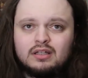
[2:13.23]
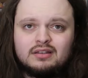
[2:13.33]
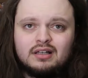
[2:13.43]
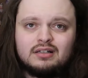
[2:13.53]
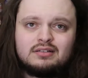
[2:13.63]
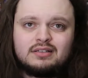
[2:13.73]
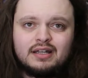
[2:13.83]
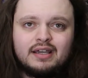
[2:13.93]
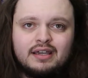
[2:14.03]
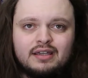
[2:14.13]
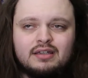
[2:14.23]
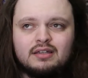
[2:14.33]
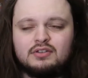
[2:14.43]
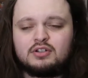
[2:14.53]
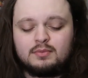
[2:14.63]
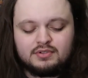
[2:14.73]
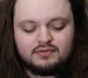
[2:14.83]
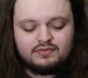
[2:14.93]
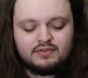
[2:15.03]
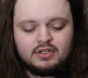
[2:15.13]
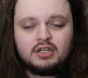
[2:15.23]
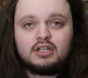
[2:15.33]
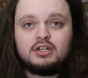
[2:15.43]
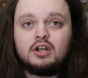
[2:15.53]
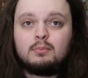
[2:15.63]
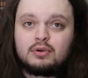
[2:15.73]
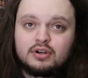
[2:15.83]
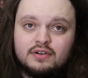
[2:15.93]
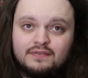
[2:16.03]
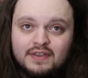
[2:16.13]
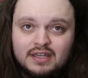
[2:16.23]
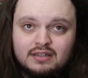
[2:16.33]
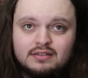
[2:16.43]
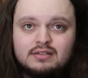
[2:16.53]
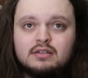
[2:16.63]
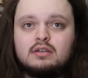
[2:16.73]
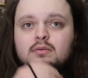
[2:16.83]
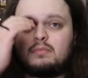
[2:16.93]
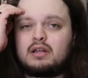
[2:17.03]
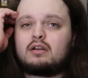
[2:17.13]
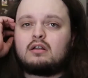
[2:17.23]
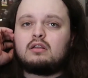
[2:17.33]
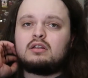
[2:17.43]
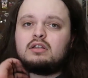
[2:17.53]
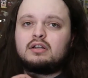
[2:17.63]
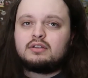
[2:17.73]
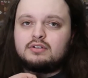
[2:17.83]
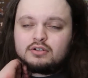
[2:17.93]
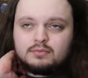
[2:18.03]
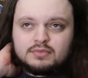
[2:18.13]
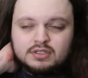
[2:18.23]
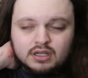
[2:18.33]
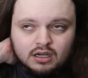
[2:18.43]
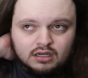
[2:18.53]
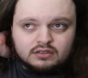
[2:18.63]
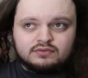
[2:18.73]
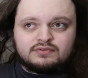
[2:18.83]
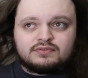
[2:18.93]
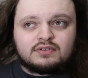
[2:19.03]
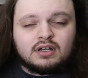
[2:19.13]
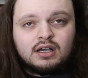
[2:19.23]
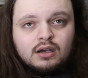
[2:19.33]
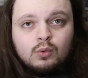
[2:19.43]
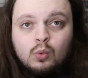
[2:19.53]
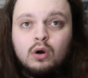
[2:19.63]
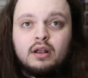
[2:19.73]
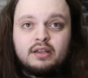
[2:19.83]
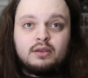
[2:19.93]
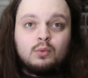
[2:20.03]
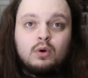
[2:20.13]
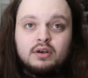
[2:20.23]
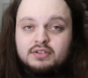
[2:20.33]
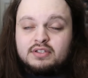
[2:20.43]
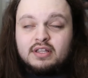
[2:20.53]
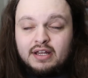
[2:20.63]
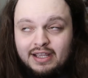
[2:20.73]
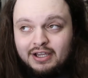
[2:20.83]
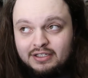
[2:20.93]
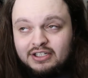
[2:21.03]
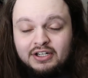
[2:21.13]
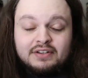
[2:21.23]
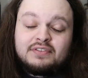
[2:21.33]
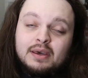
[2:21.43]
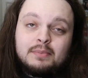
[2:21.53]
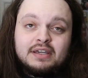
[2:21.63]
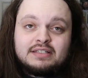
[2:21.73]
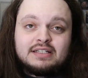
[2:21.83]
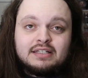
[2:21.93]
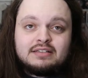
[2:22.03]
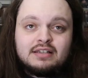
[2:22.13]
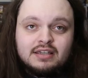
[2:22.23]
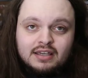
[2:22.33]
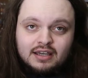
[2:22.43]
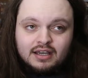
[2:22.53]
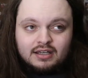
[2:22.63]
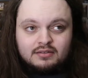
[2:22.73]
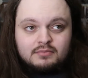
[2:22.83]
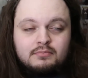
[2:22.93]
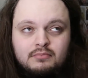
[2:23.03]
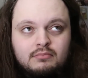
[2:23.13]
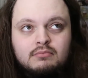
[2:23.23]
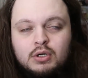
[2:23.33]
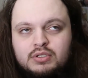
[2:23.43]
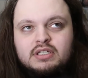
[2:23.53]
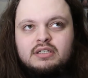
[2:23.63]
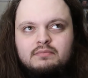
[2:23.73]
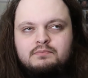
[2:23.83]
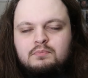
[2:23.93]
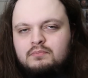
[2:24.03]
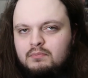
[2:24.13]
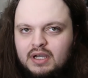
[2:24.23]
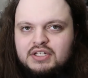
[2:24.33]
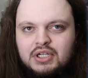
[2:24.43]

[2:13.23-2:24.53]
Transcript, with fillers: lot done today in terms of number of things, but I got a lot done in terms of uh, what it was that I got done, if that makes sense. Uh, mostly my